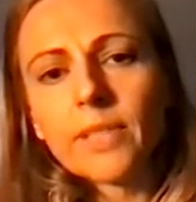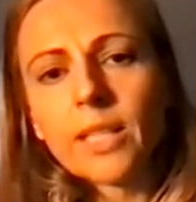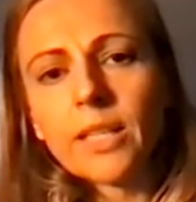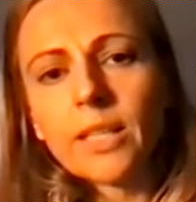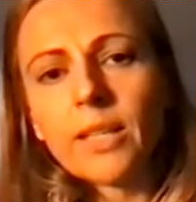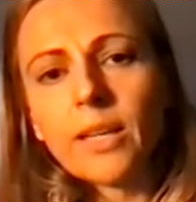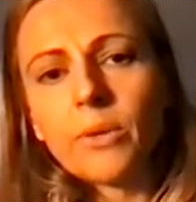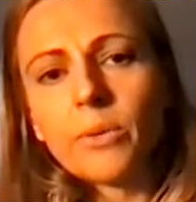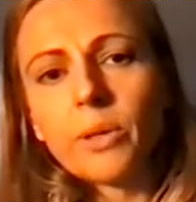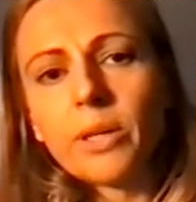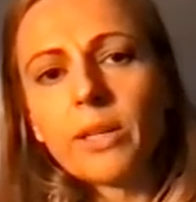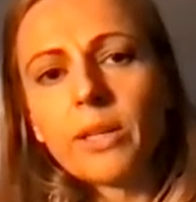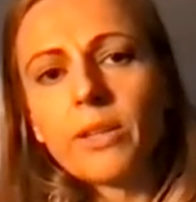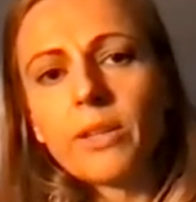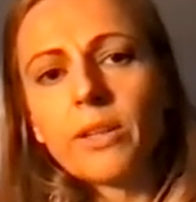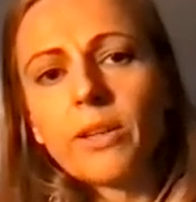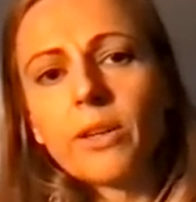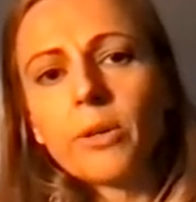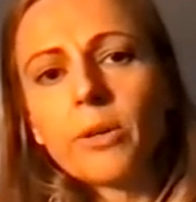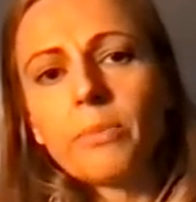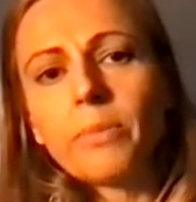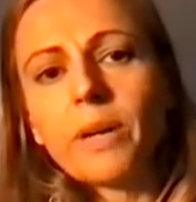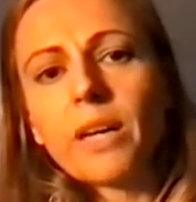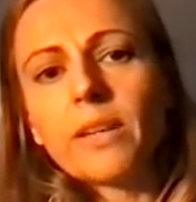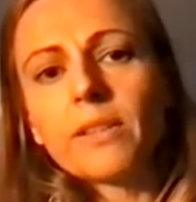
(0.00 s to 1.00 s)
Now we're going to
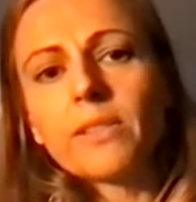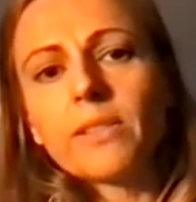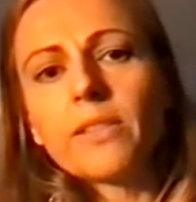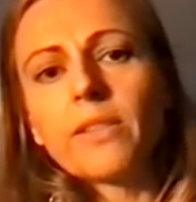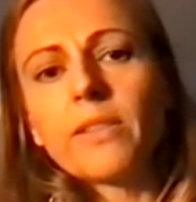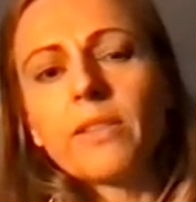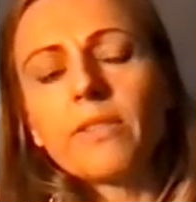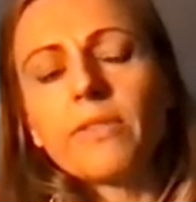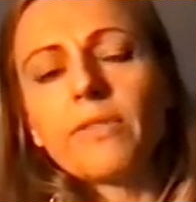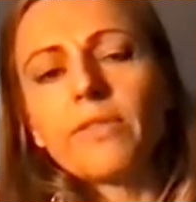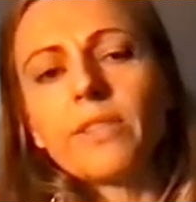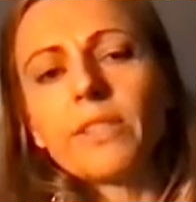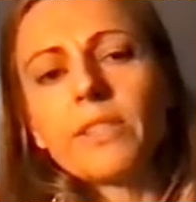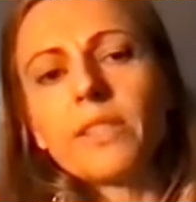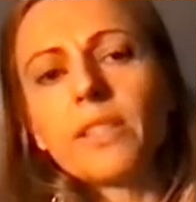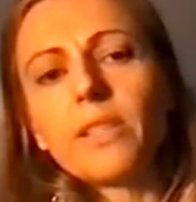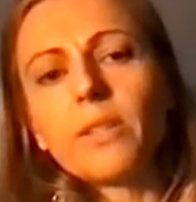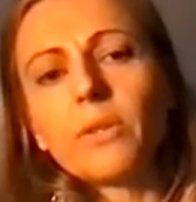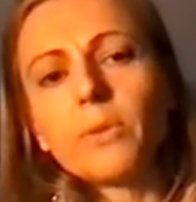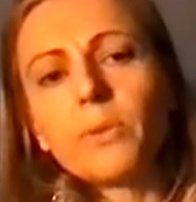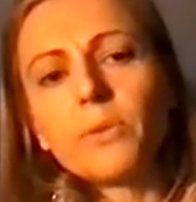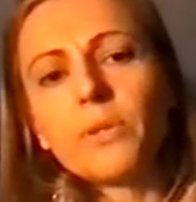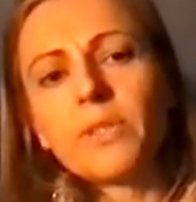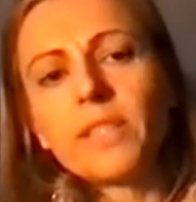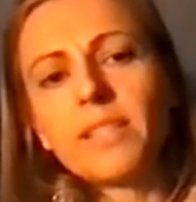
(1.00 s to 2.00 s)
go back to the
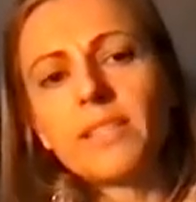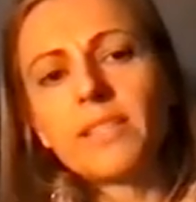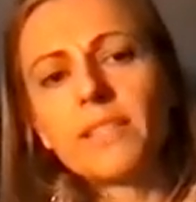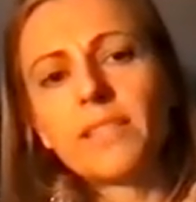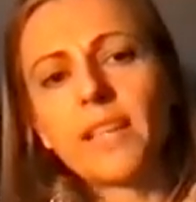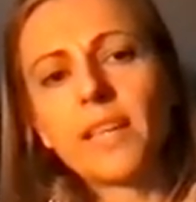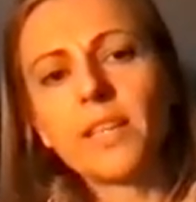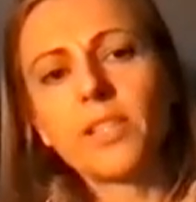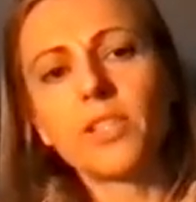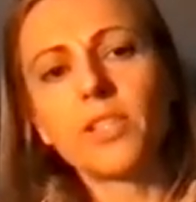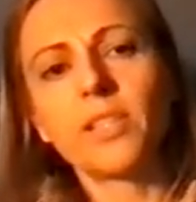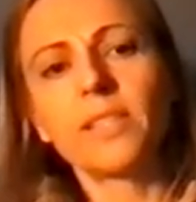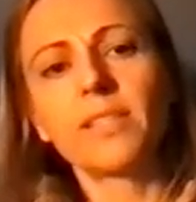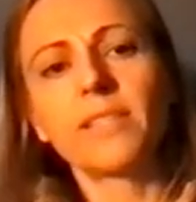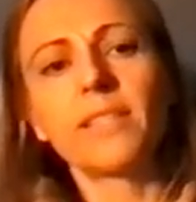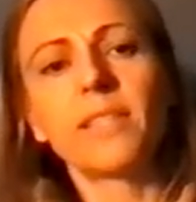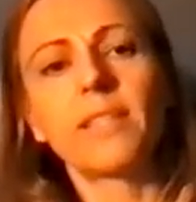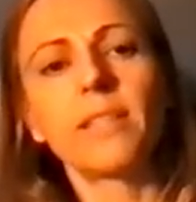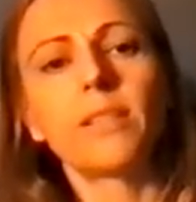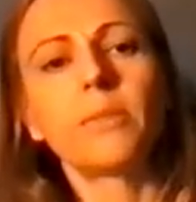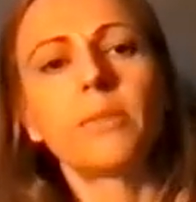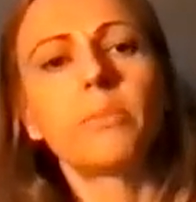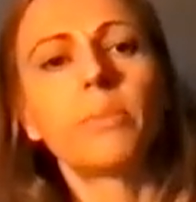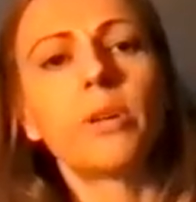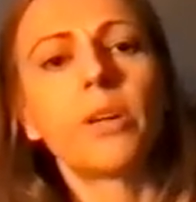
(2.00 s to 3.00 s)
physical sensations
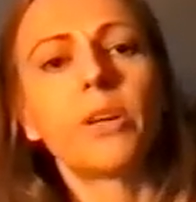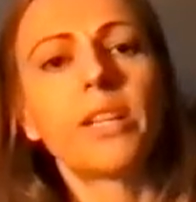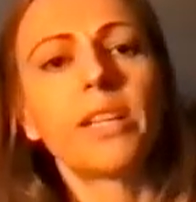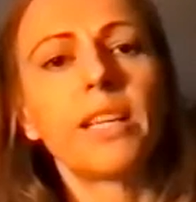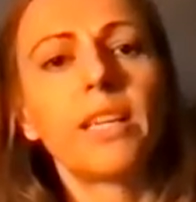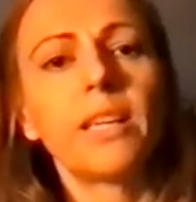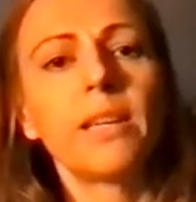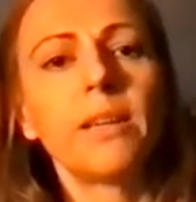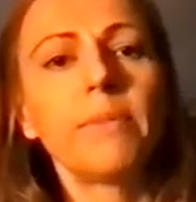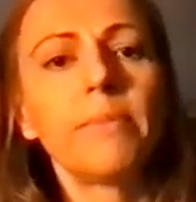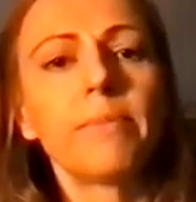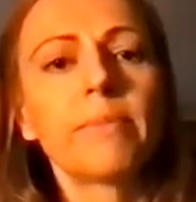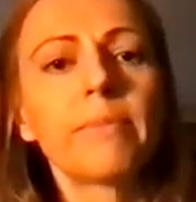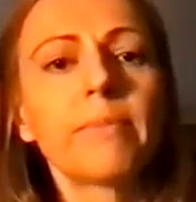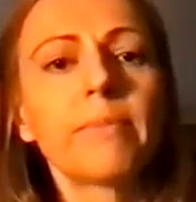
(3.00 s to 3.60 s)
in the body.